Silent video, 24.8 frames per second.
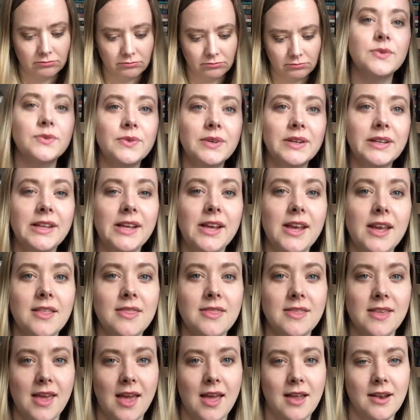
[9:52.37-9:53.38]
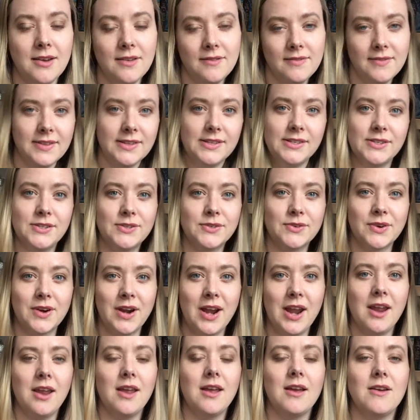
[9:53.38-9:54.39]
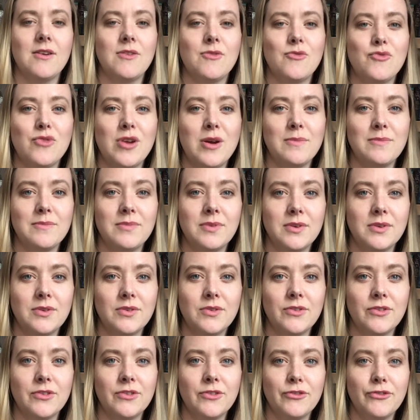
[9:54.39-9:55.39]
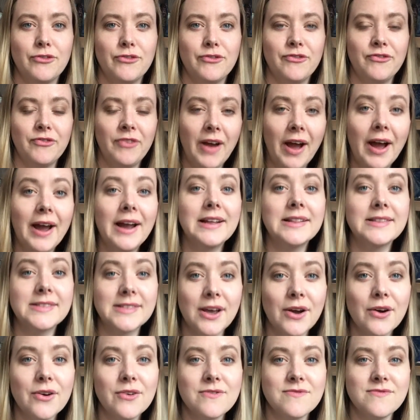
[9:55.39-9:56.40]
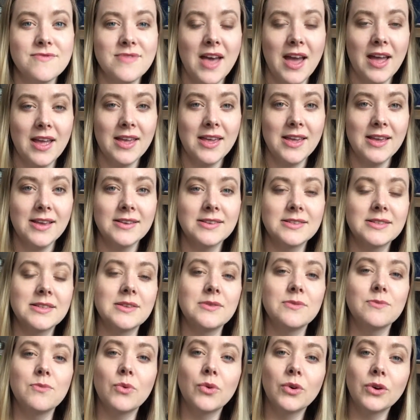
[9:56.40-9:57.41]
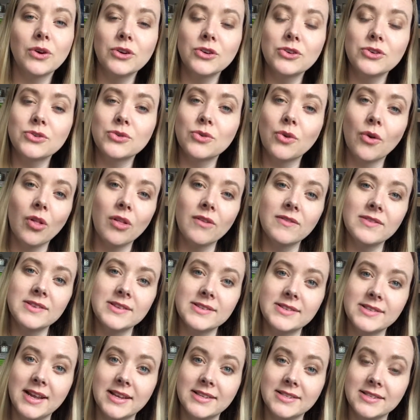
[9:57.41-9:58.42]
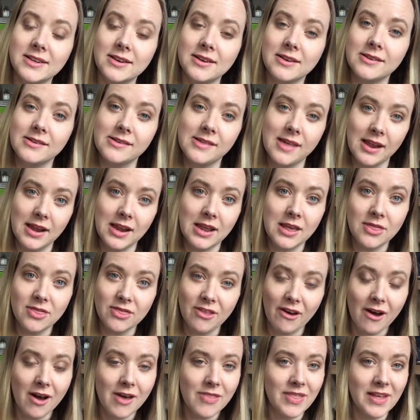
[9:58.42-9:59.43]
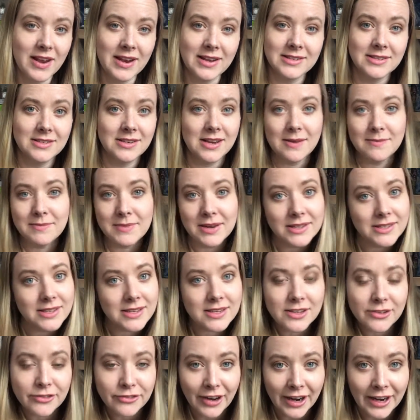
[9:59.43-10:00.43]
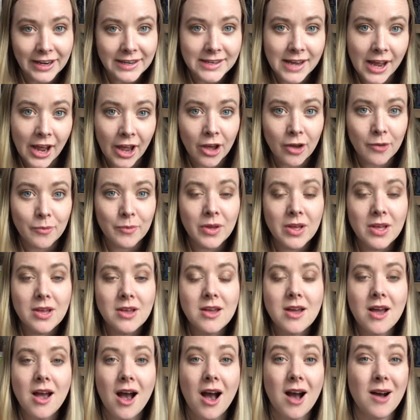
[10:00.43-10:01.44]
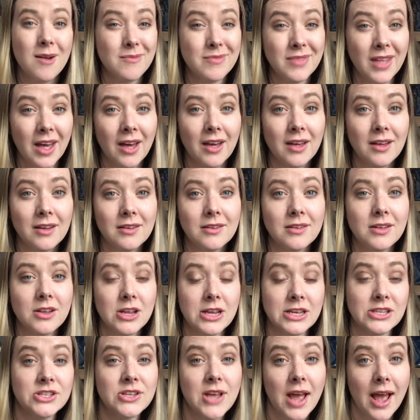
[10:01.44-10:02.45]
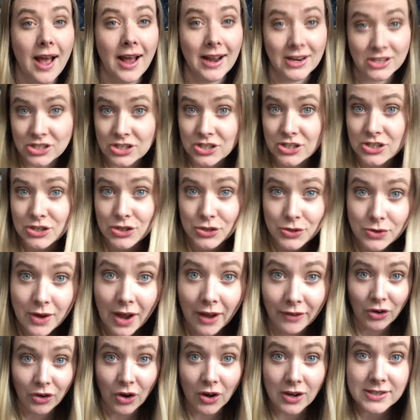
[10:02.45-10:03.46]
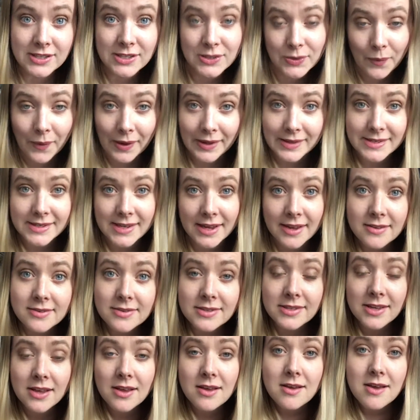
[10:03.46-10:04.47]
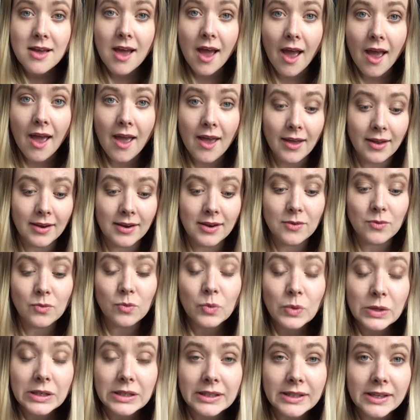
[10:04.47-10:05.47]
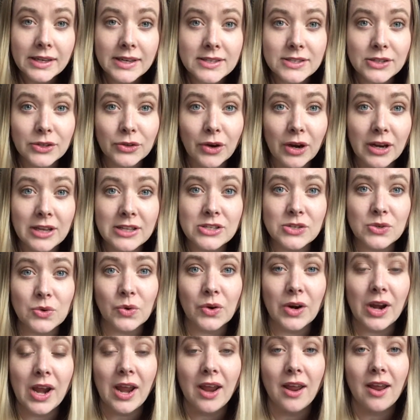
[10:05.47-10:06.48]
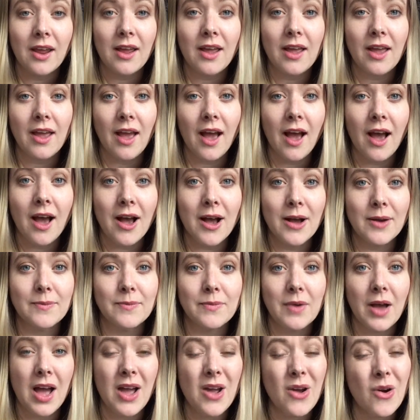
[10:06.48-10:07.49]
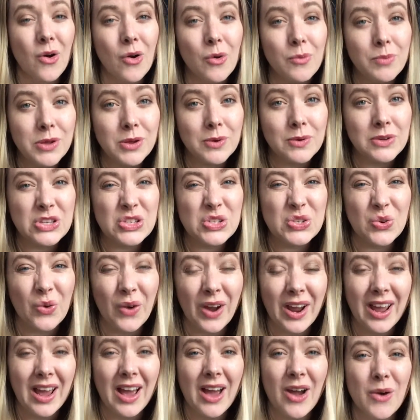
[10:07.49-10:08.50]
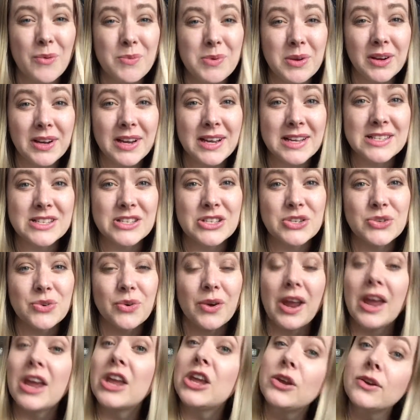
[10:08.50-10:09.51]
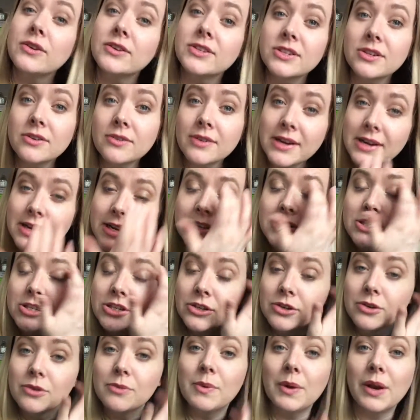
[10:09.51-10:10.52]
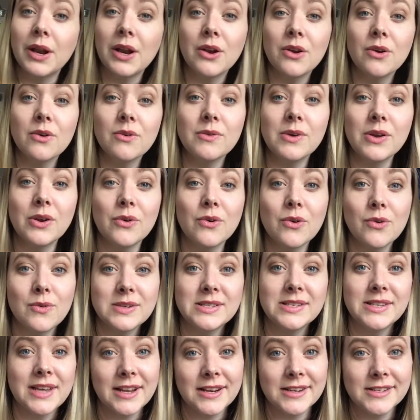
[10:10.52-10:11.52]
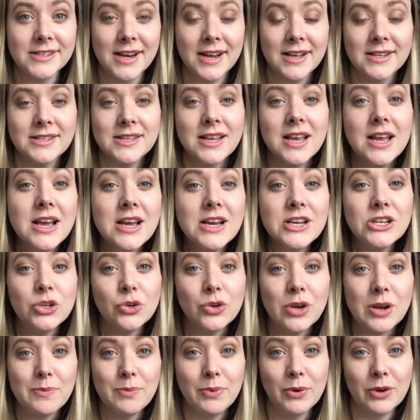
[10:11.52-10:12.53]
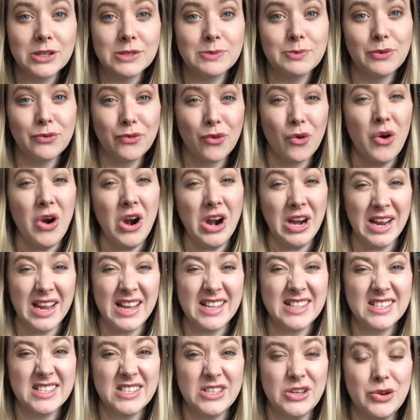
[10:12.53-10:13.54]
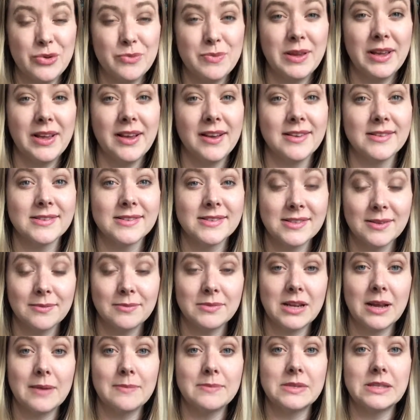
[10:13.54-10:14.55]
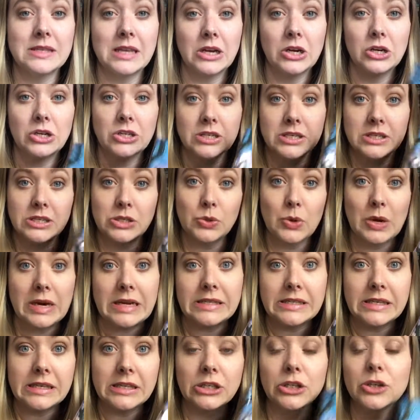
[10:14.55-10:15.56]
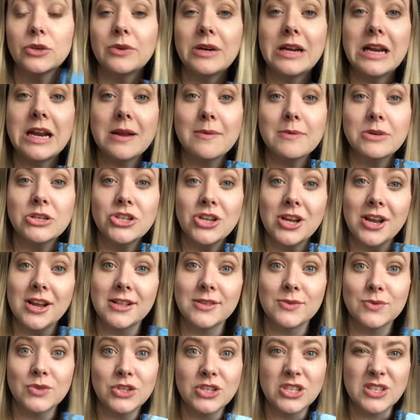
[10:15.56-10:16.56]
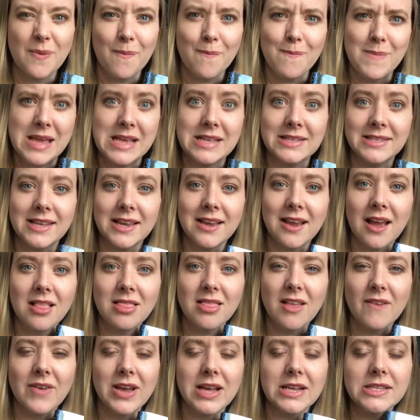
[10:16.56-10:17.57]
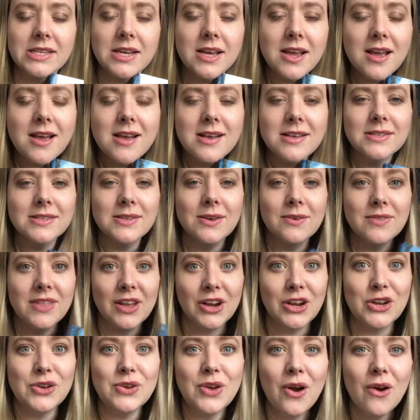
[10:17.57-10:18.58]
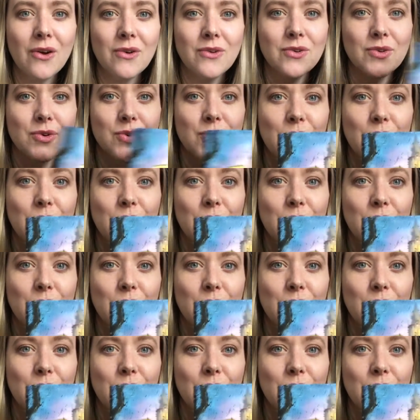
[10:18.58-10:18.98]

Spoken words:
So really, in the end of this story, Rump finds out that he is in more control of his destiny than he thought, that his name doesn't define him, that his actions do consequences, and it really is a great story. I hope you enjoy it. I hope your kids enjoy it. You should read it too, but I know we don't always get a chance to read books before our kids do, because sometimes they're just crazy little reading machines, which is amazing. I love it. So there you go.